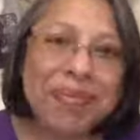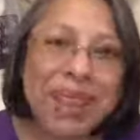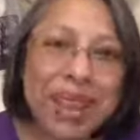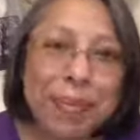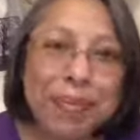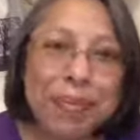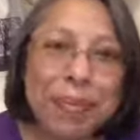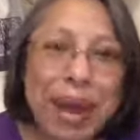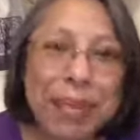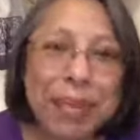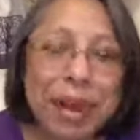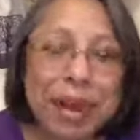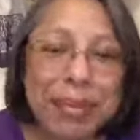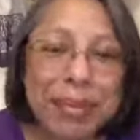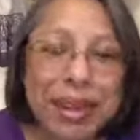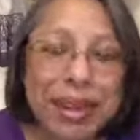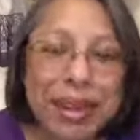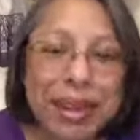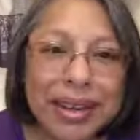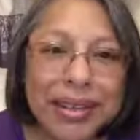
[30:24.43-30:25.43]
Bama
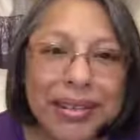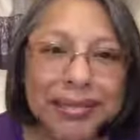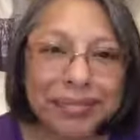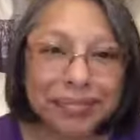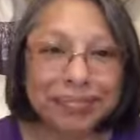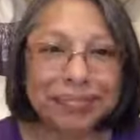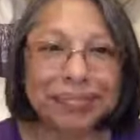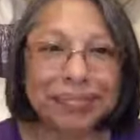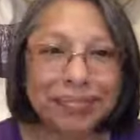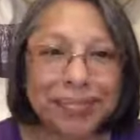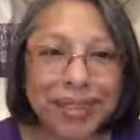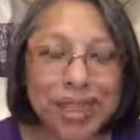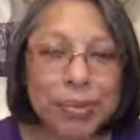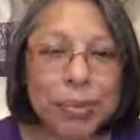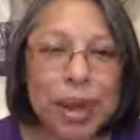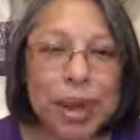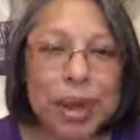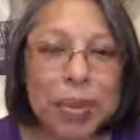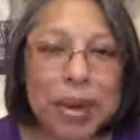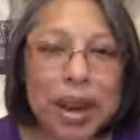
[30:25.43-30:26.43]
Mina. It's
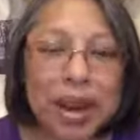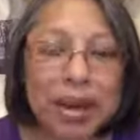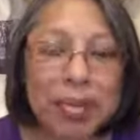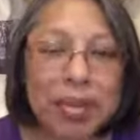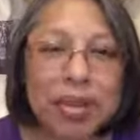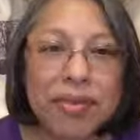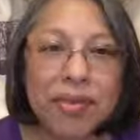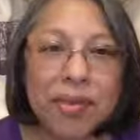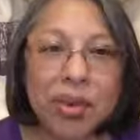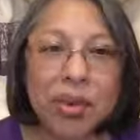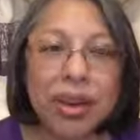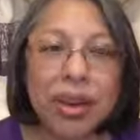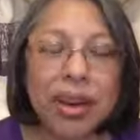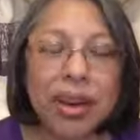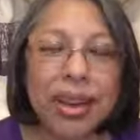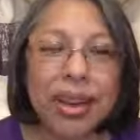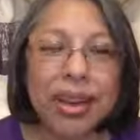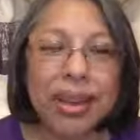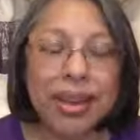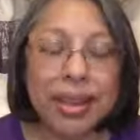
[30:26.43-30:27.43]
Potawatomi for
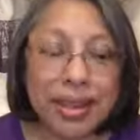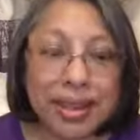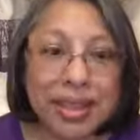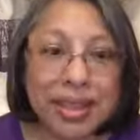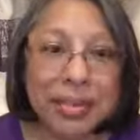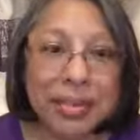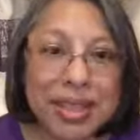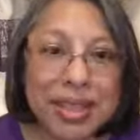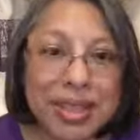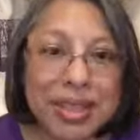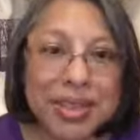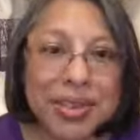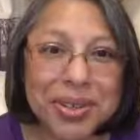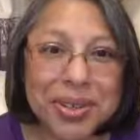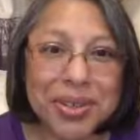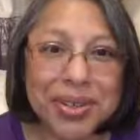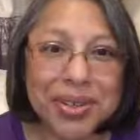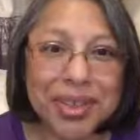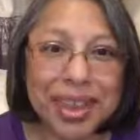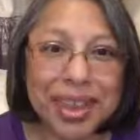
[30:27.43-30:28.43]
until we see each
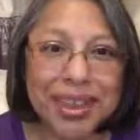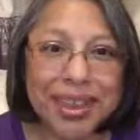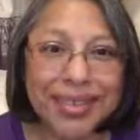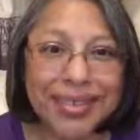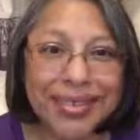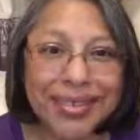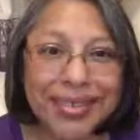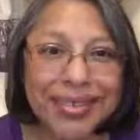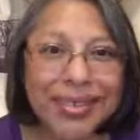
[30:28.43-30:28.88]
other again.